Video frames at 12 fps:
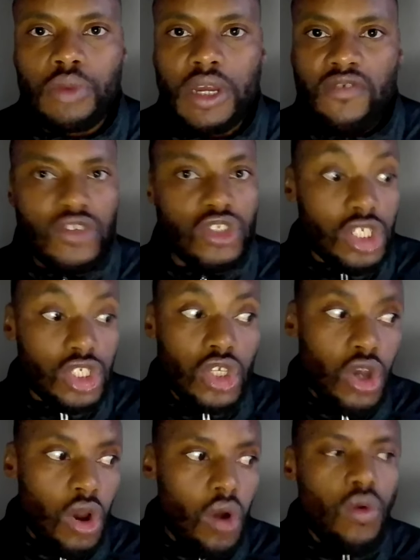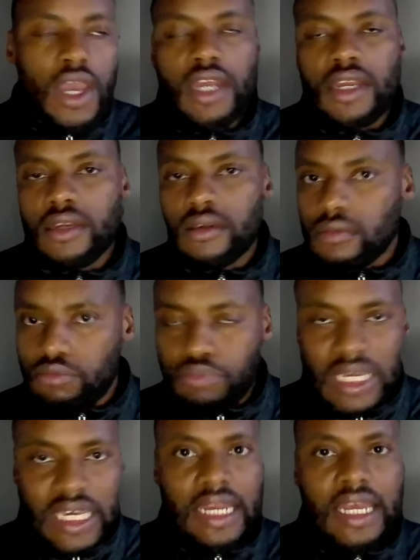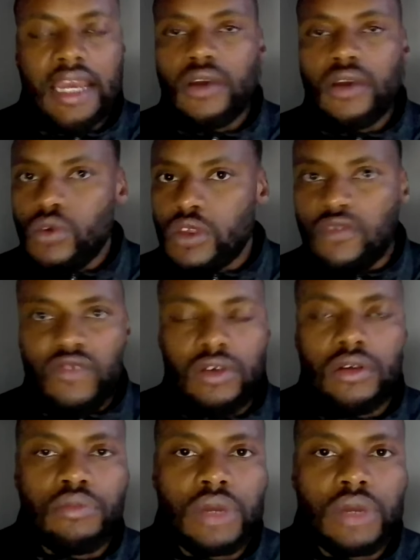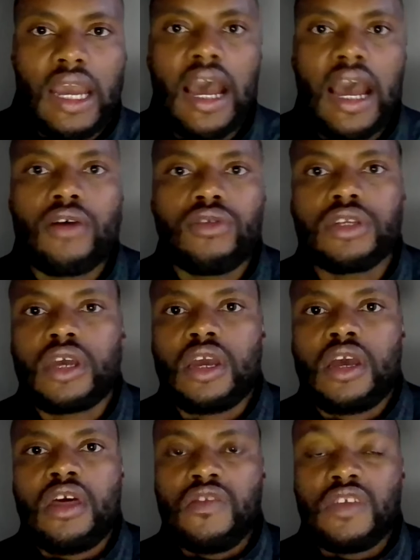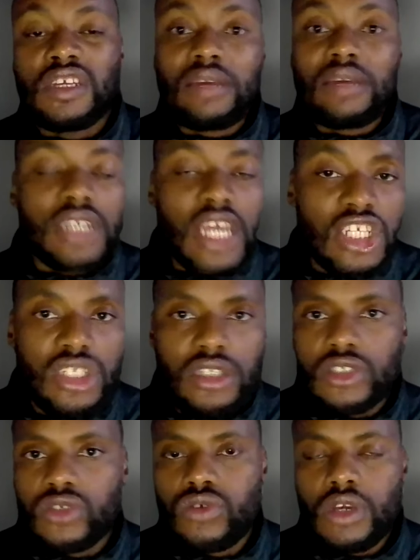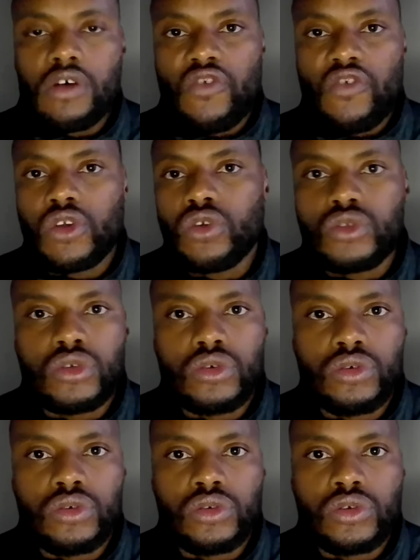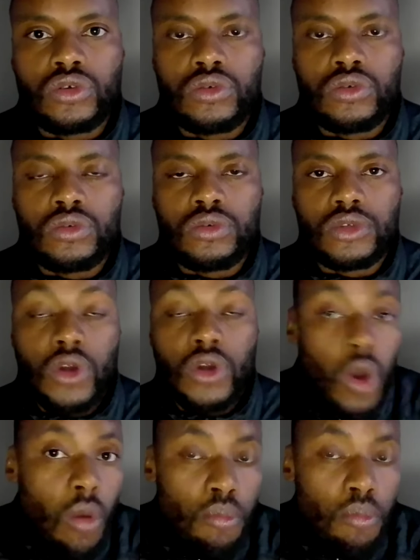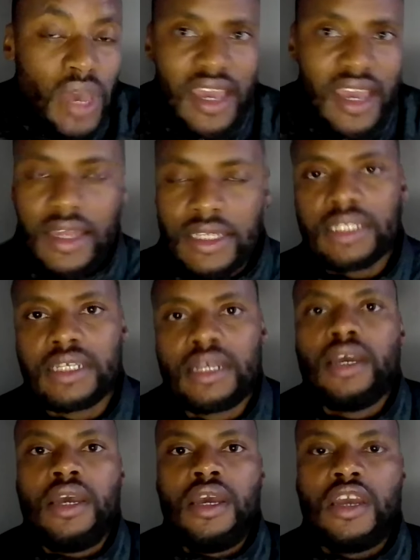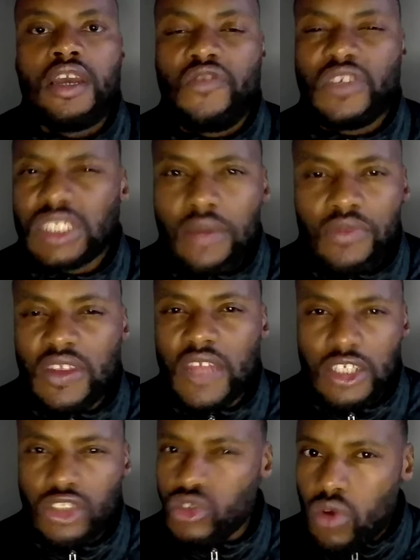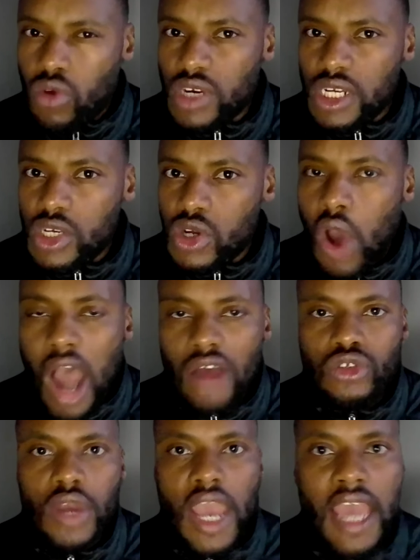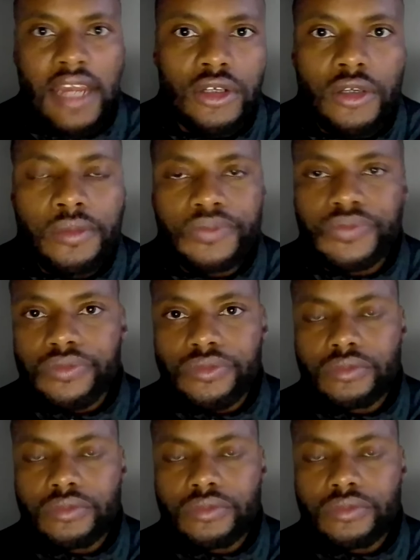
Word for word: But if you just go in beginning with a very big account, the temptation is real for you to to to go big and if it's something that you don't really know how to handle,